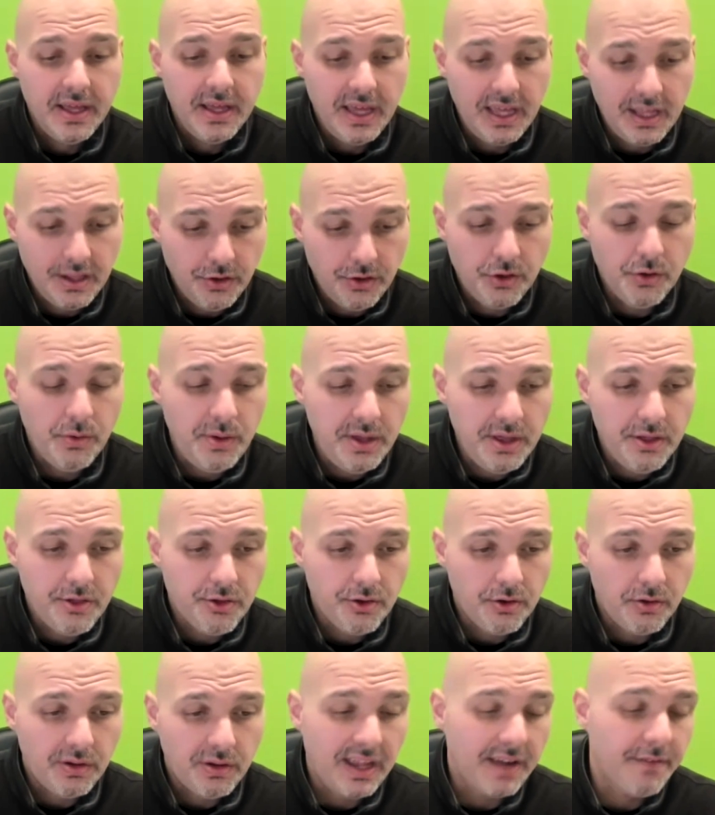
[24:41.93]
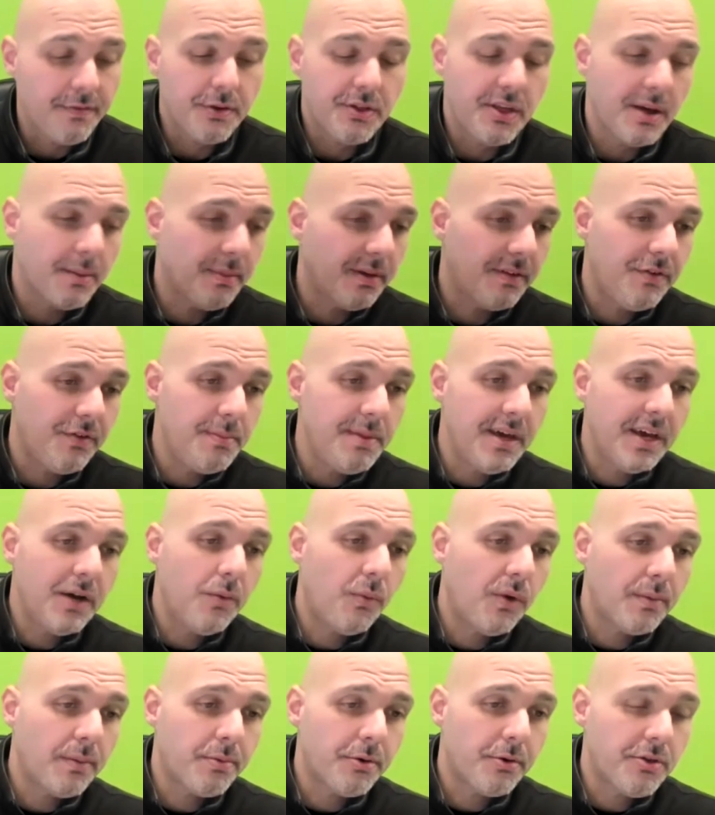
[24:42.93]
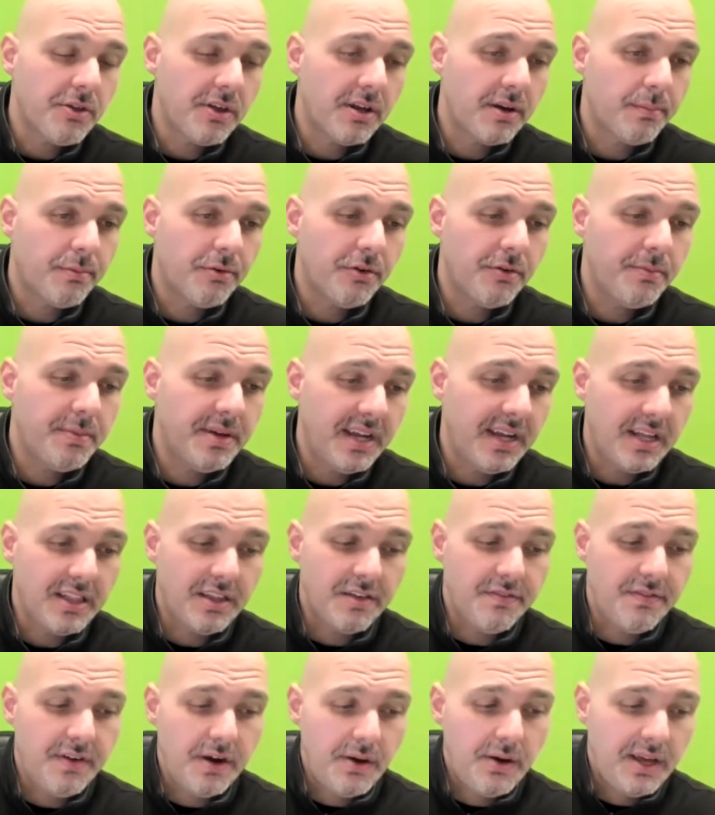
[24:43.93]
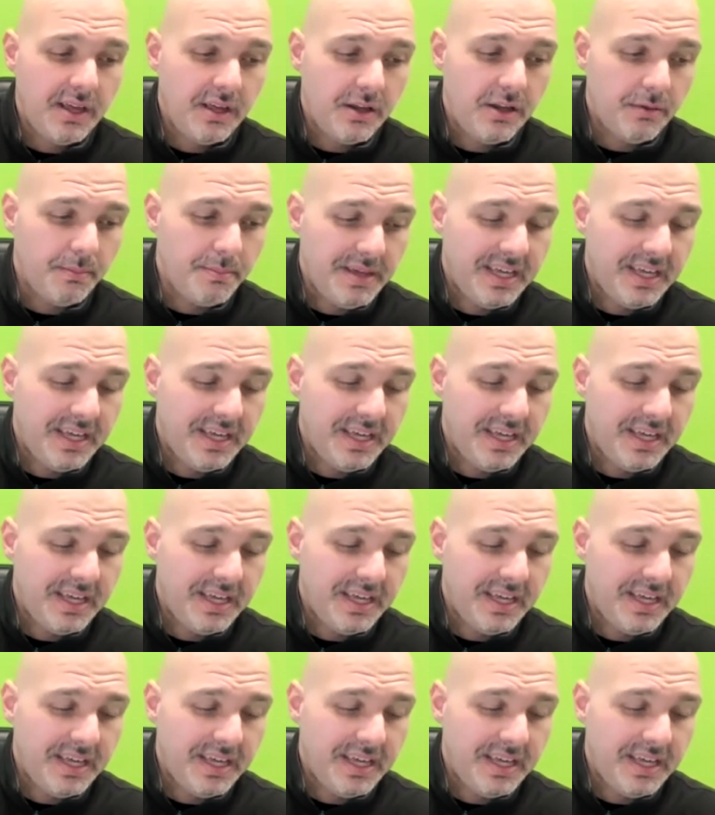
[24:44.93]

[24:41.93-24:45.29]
In doing so, like for example, if you make a 1% improvement at the very